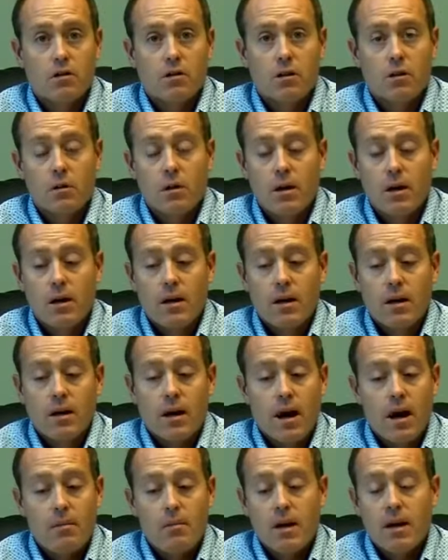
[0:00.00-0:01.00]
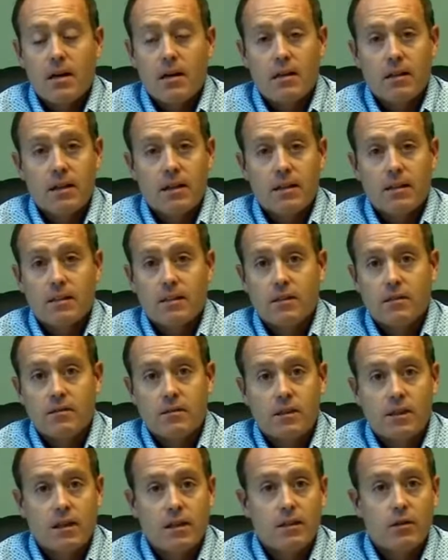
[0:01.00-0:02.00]
So I make a list
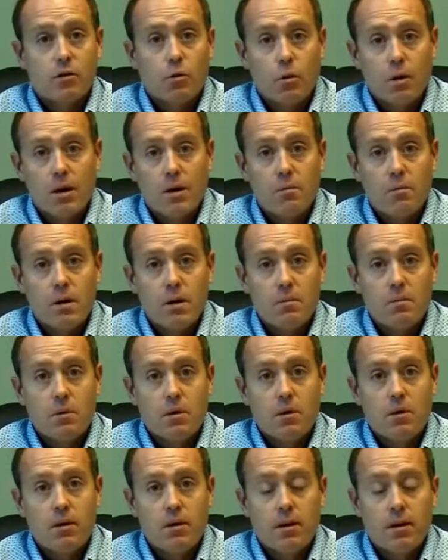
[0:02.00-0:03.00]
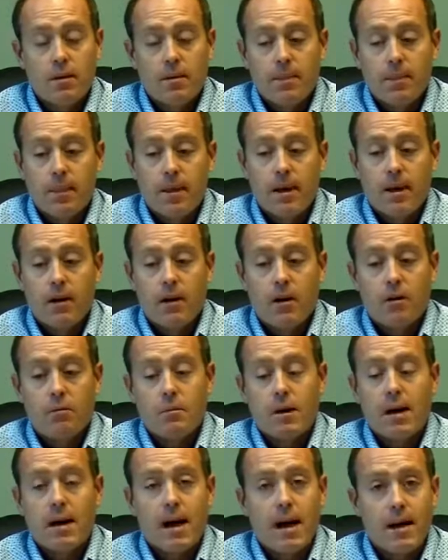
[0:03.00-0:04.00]
of 10, 20 people that are
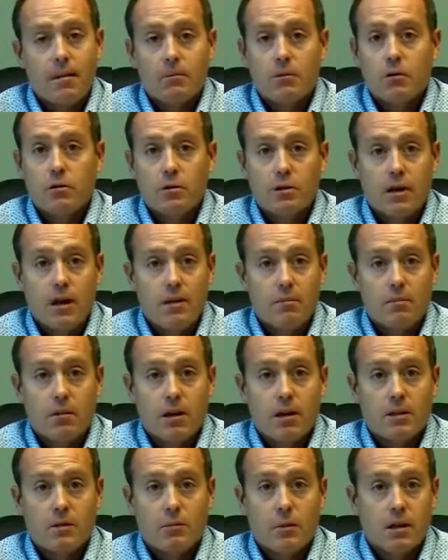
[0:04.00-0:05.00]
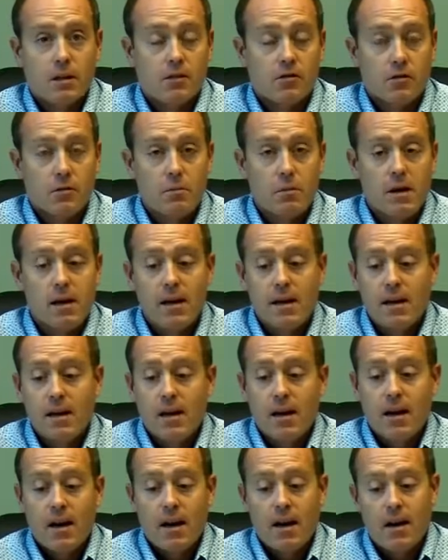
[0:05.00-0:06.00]
my absolute top prospects. For me,
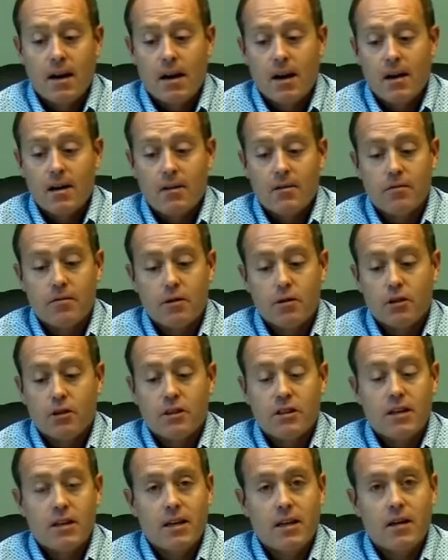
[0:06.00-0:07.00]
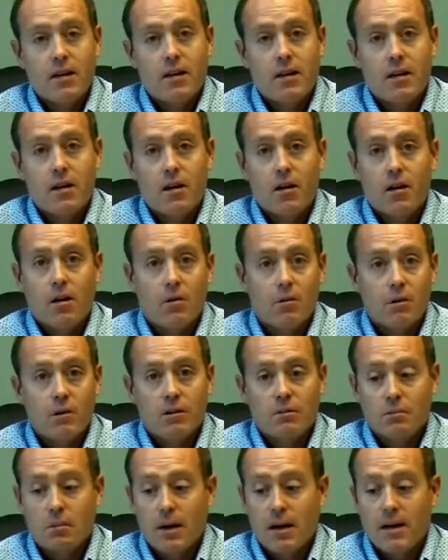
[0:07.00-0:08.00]
the first 10 are
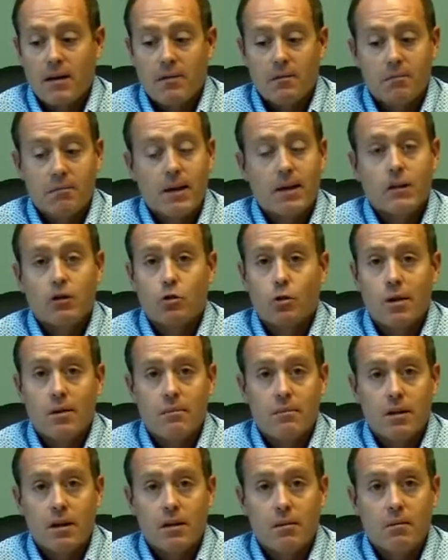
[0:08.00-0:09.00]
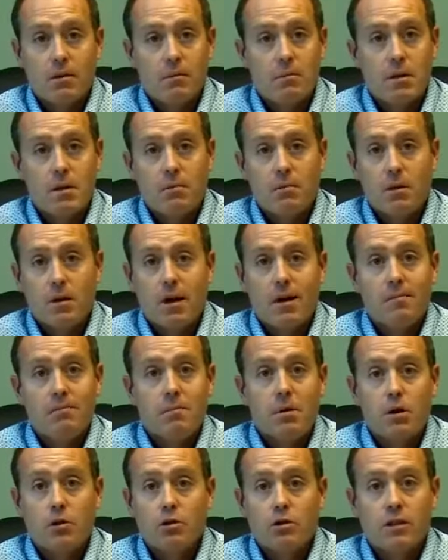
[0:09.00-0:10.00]
always my dream team, the people
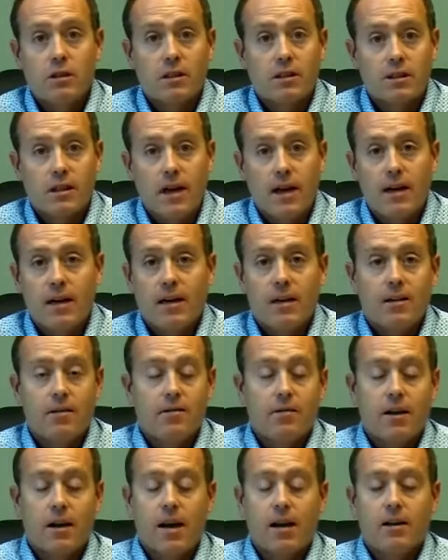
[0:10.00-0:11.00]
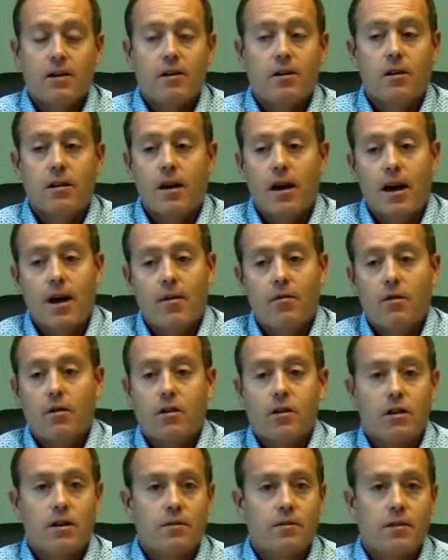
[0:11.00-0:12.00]
I'm most excited if I could
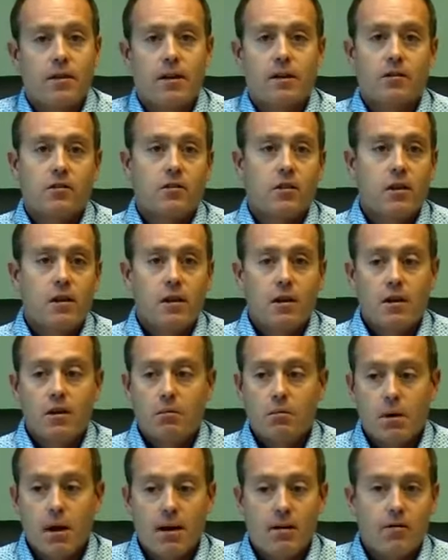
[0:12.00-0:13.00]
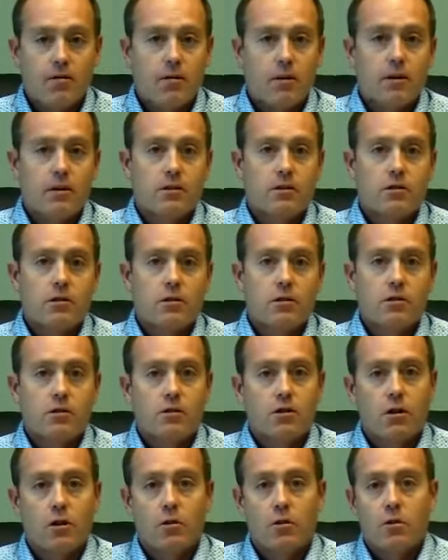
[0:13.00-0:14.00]
ever convince my friend
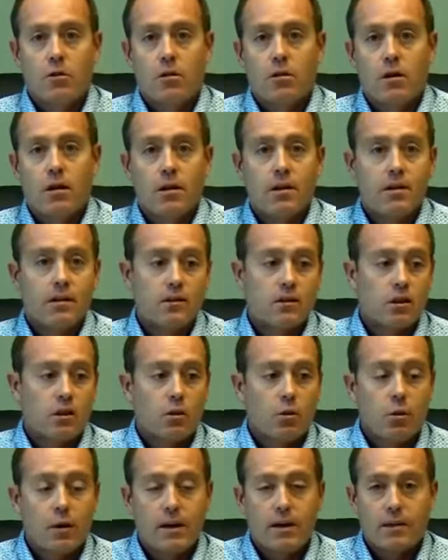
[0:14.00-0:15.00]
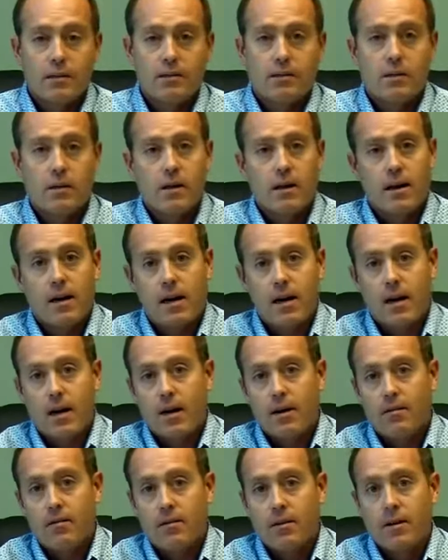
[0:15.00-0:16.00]
so-and-so or this acquaintance that I
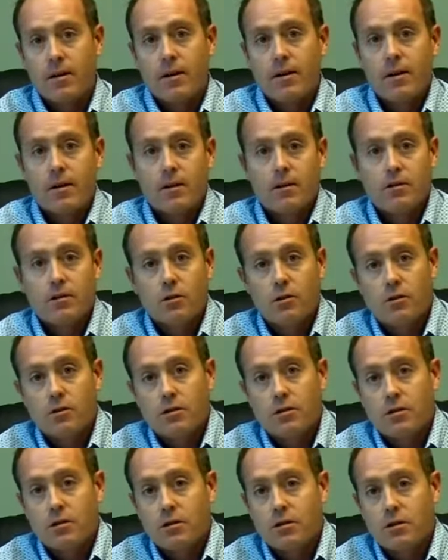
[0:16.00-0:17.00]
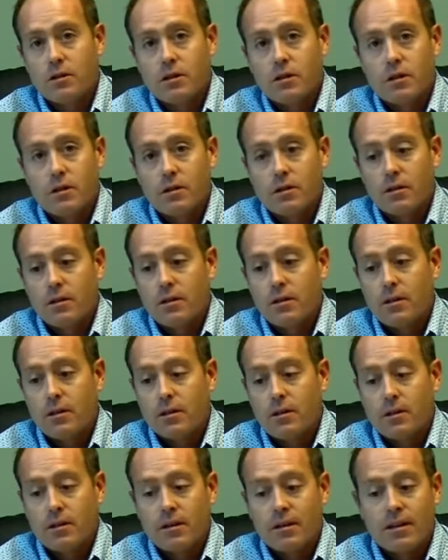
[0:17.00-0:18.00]
have so-and-so
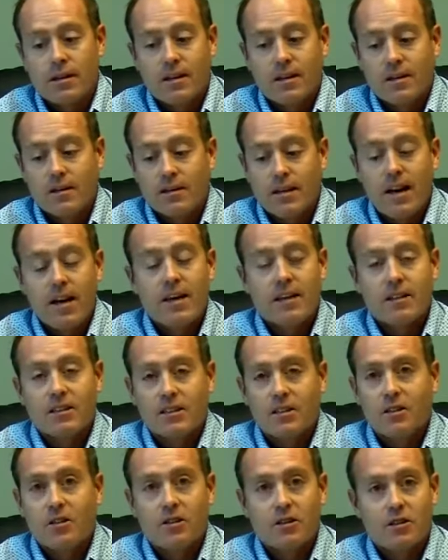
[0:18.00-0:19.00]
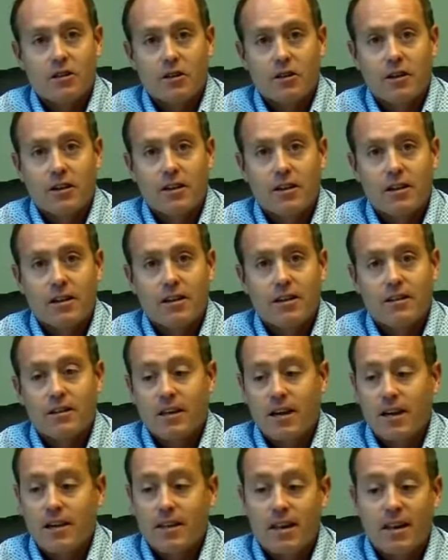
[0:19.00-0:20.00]
to take a serious look at
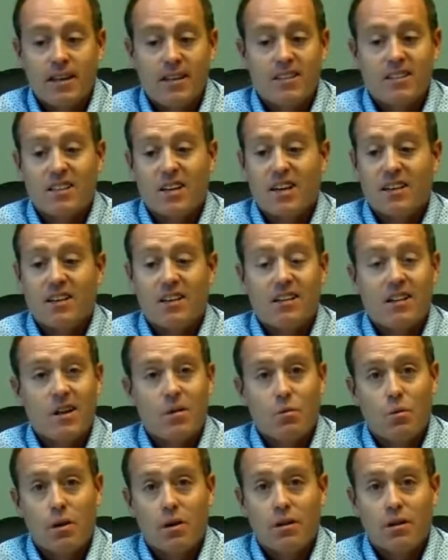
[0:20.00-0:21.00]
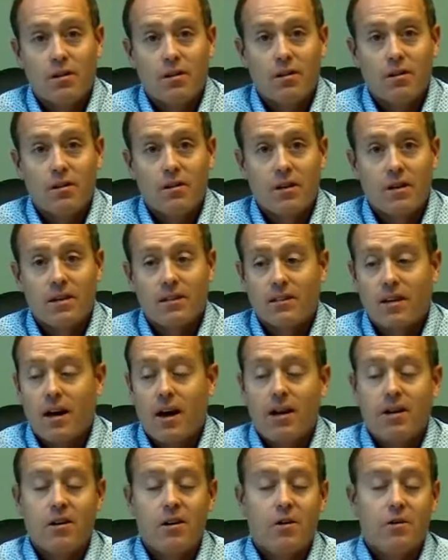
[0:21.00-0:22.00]
this, and they decide that they want to do this.
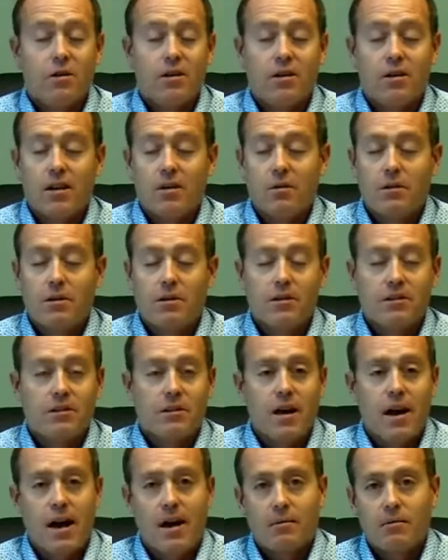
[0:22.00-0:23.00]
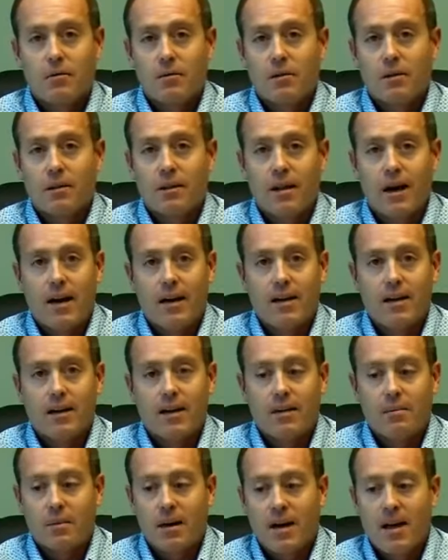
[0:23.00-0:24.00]
I know that they would just absolutely light it
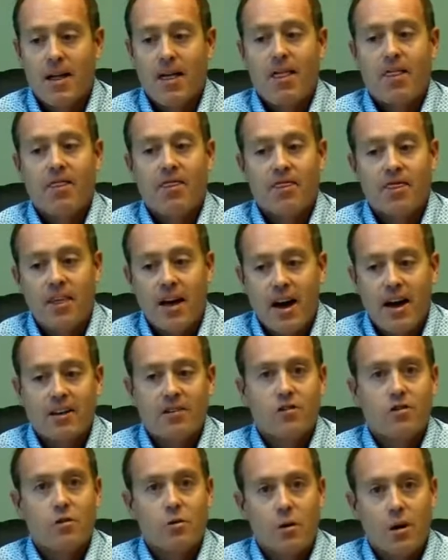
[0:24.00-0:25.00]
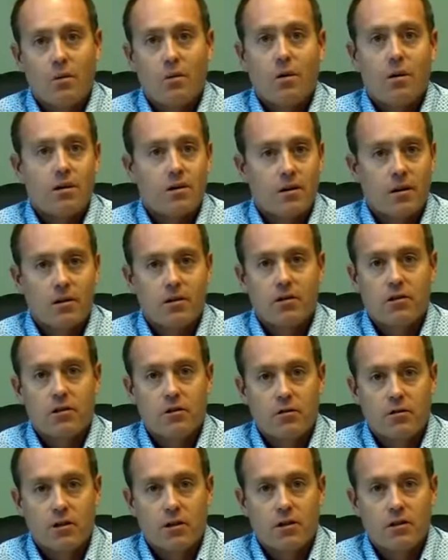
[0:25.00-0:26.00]
up. That's who I want to talk
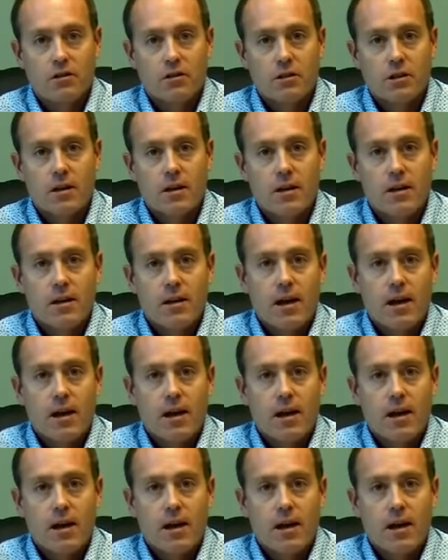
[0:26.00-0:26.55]
to first.